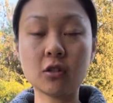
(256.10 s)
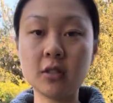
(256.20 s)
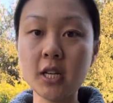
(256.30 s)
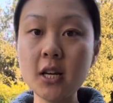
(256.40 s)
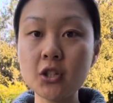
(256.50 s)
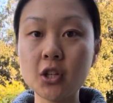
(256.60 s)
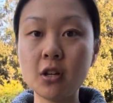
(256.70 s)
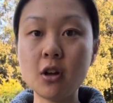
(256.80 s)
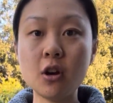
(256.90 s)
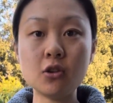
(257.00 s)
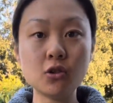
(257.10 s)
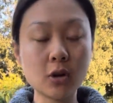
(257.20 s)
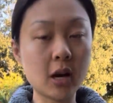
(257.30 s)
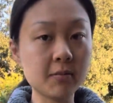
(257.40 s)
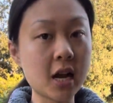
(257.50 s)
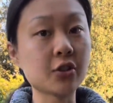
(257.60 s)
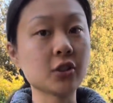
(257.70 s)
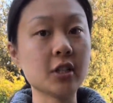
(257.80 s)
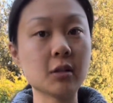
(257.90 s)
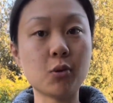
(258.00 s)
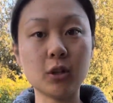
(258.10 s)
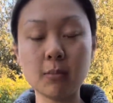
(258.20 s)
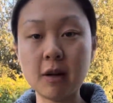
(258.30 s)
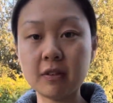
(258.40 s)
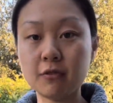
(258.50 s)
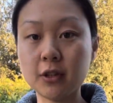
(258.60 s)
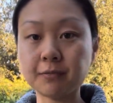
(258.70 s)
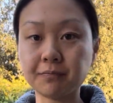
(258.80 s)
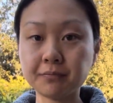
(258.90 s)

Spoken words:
rotation to help naturally support the pelvic floor.